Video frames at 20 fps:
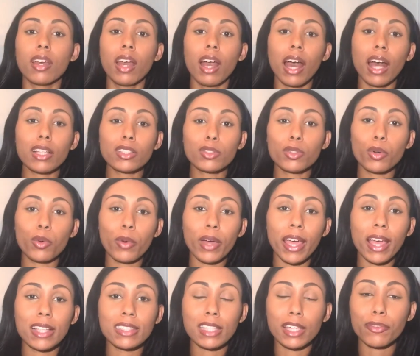As
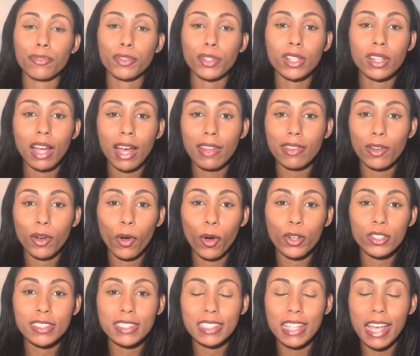always, if you like the
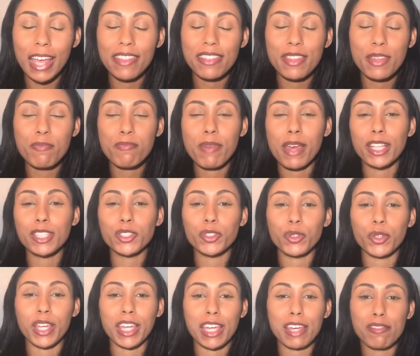content, then make sure
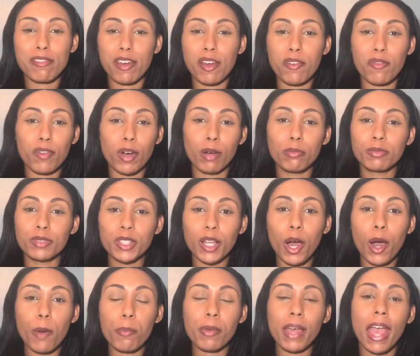you give it a thumbs
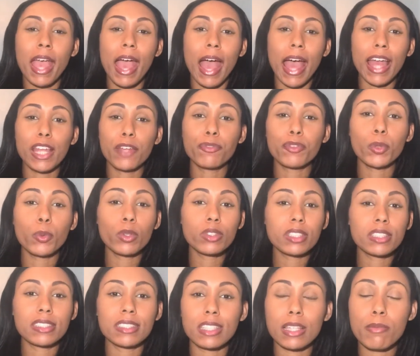up. And if you want
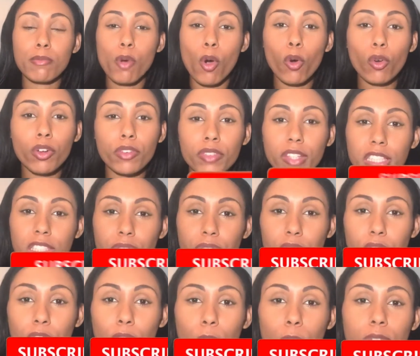to see more of these
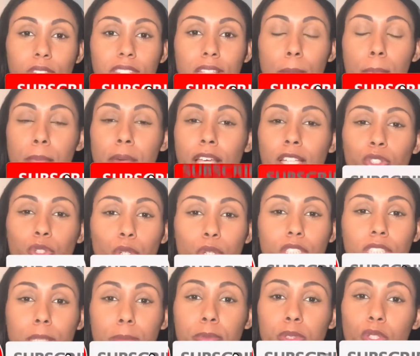videos, then make sure you
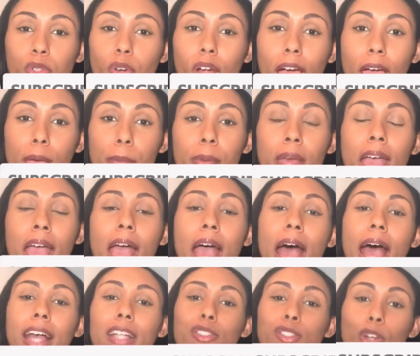subscribe.
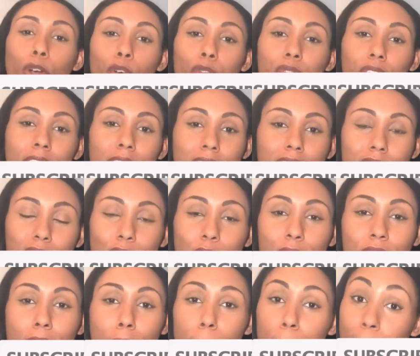And don't forget to turn
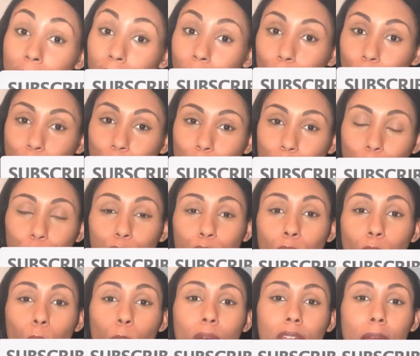that bell on so you
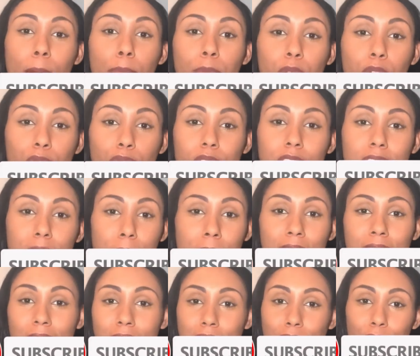know when I'm going to release my
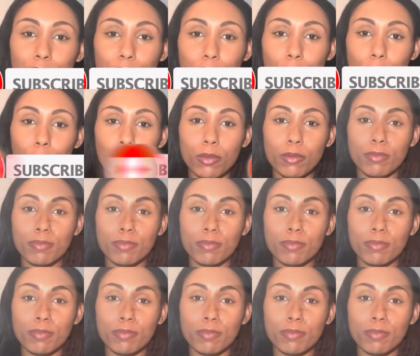next video.